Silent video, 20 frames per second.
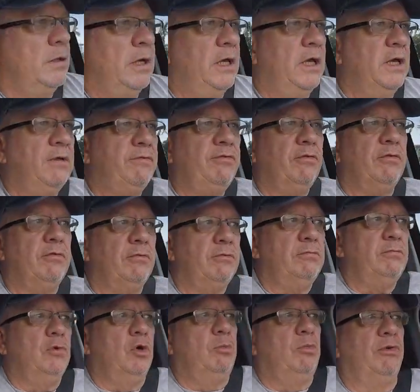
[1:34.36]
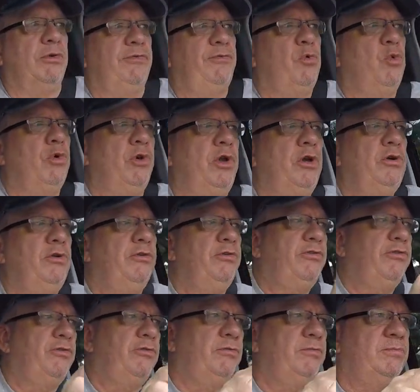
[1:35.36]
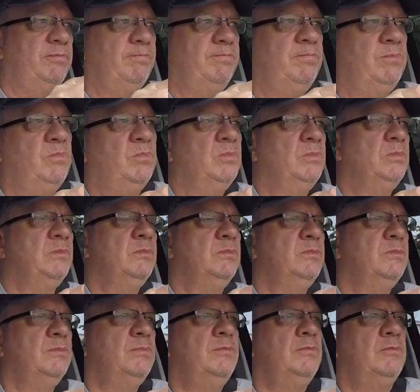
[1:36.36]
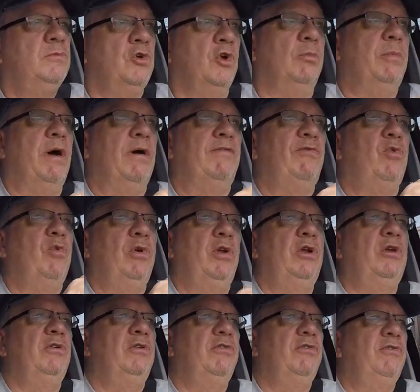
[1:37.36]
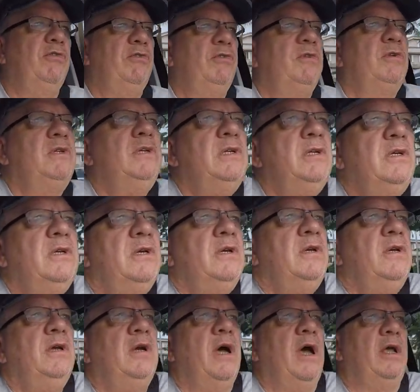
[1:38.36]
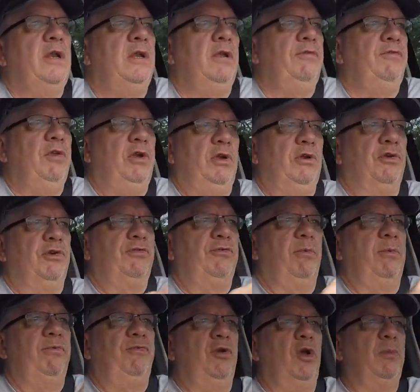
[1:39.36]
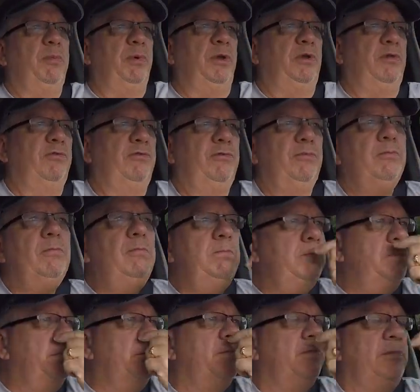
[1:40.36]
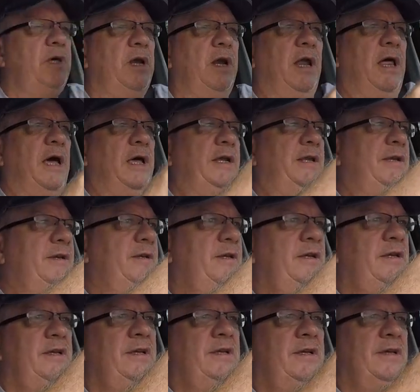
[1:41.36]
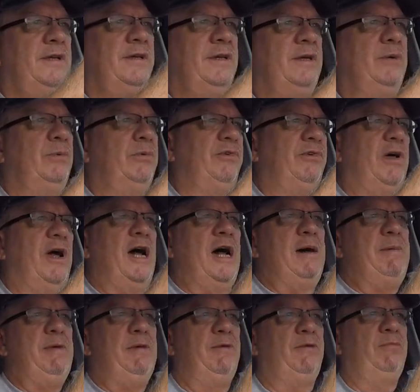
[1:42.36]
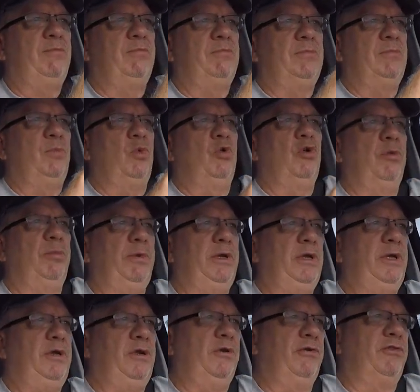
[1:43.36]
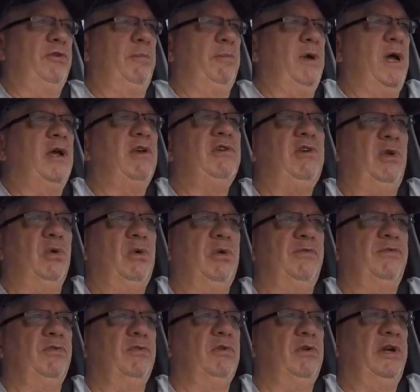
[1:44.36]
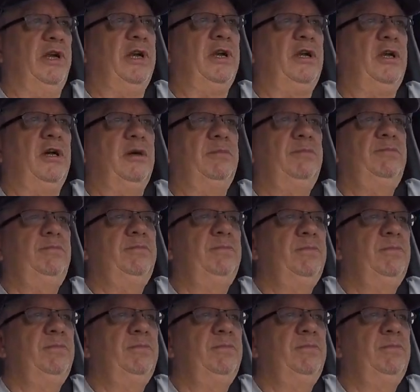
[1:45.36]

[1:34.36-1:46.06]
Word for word: And for almost four years, or about four years, I did videos from the Philippines. Not a lot. It was a hobby more to me. You know, some guys do it for an income,